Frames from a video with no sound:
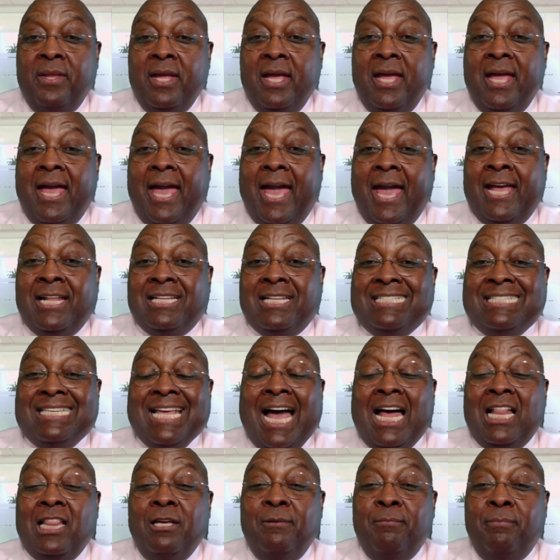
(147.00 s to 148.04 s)
And
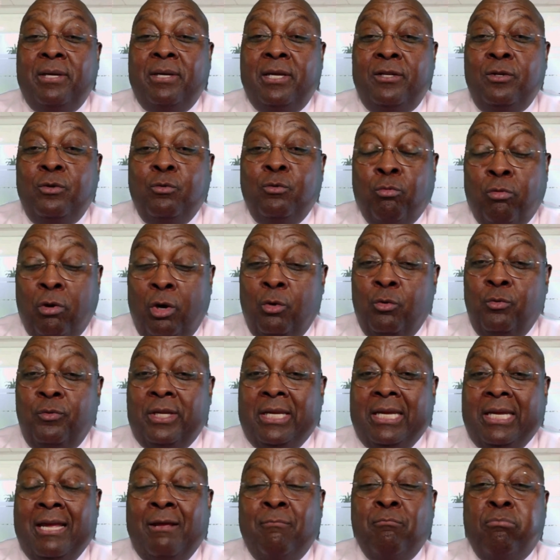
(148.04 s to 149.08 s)
Solomon wrote
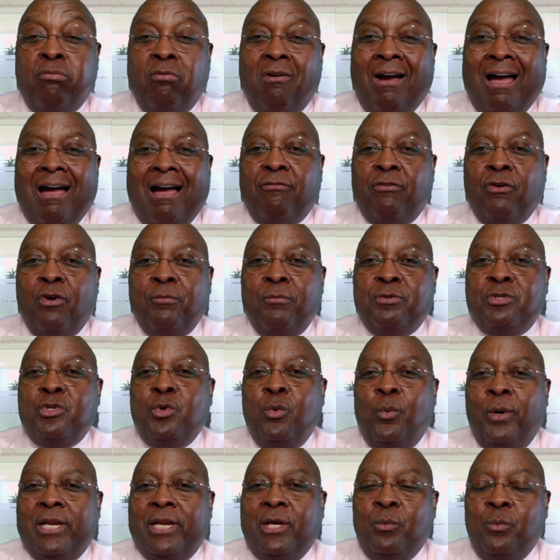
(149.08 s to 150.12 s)
in Proverbs
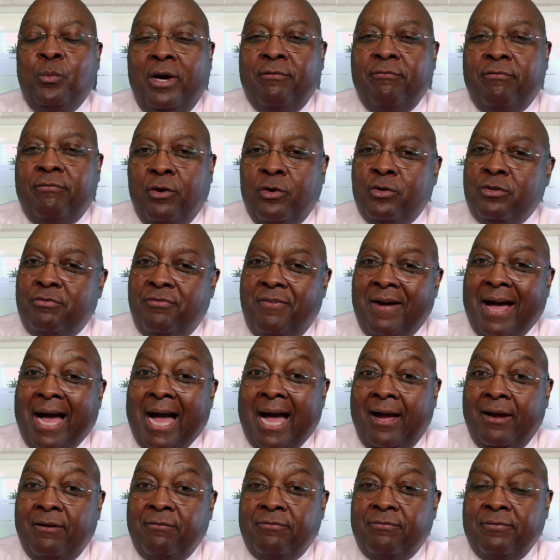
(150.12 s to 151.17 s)
21, verse
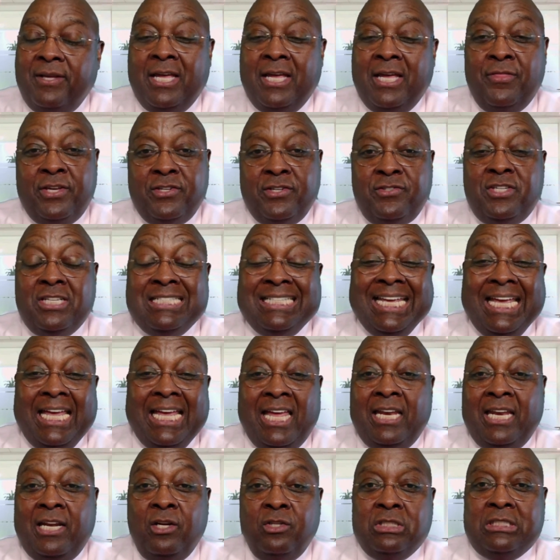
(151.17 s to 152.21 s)
5, and this is the
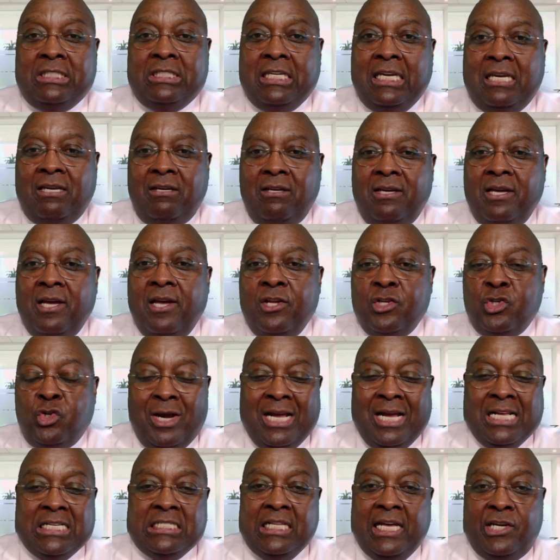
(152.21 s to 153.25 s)
NLT
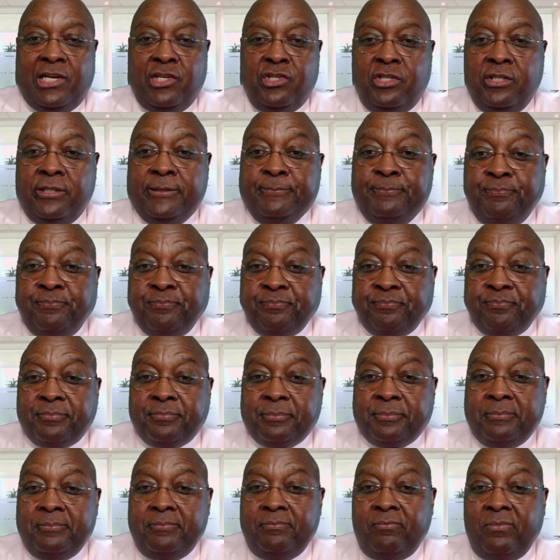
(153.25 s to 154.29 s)
translation,
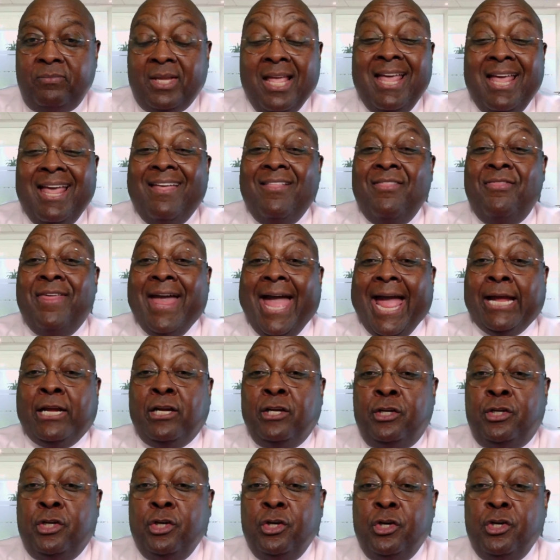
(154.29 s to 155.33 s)

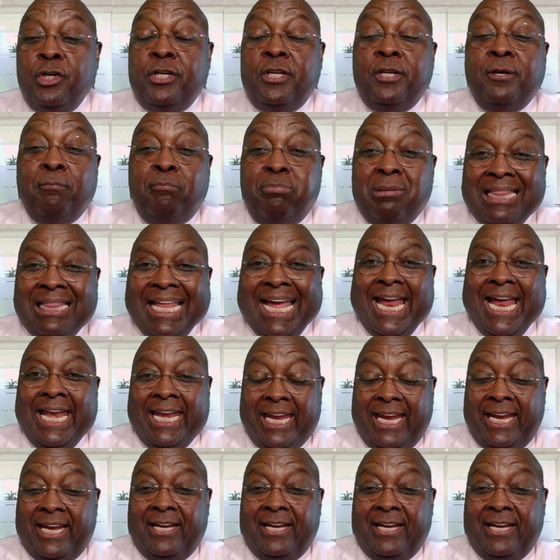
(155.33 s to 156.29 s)
that good planning